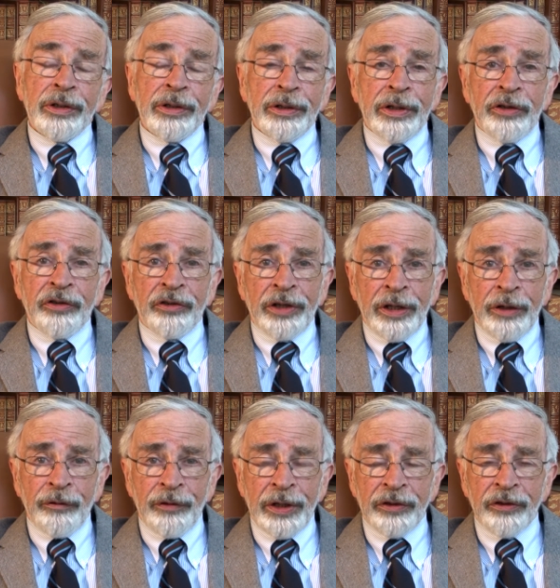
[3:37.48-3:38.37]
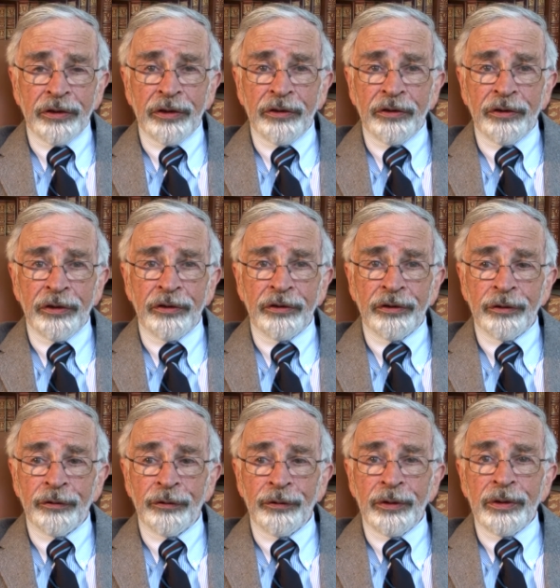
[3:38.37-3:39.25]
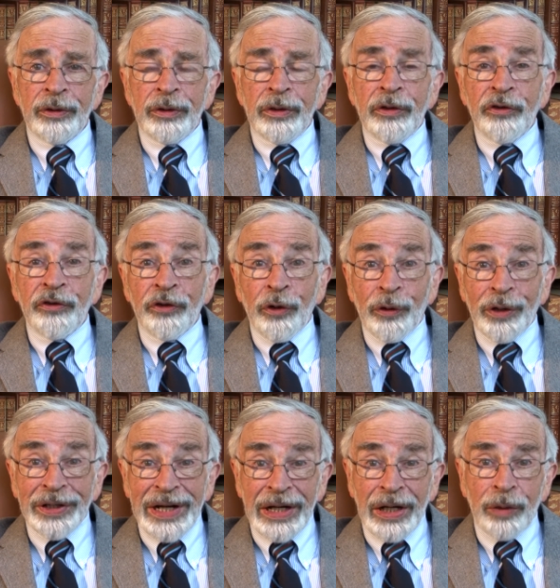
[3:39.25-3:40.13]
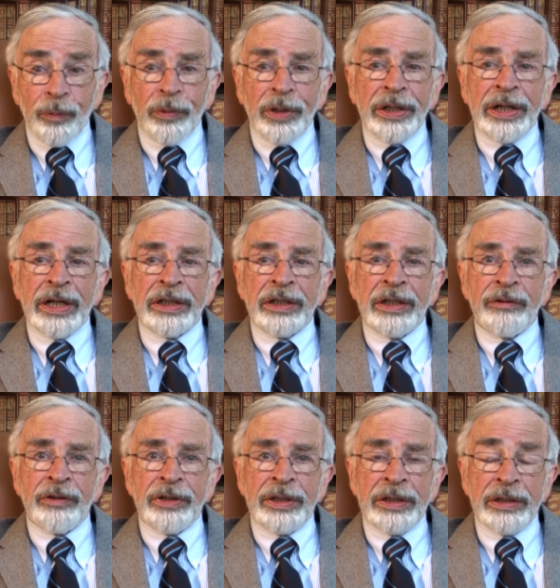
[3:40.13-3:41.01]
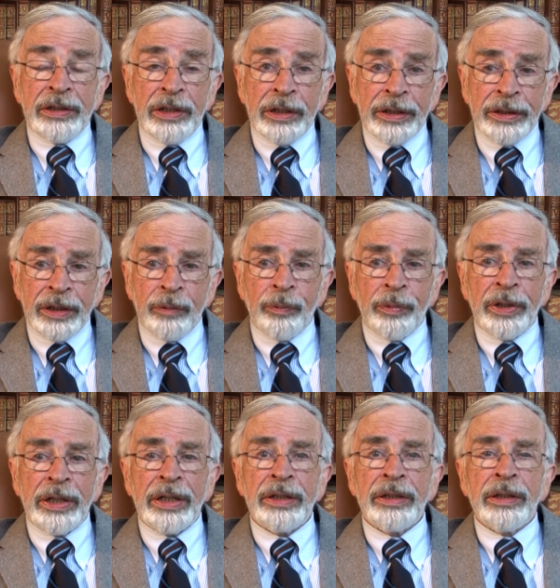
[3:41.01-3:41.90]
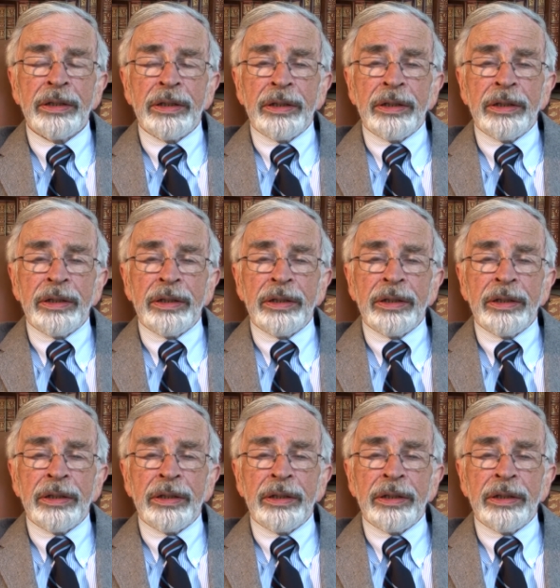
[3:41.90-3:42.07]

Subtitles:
Their side effects consist of slowing down brain activity, dulling the brain,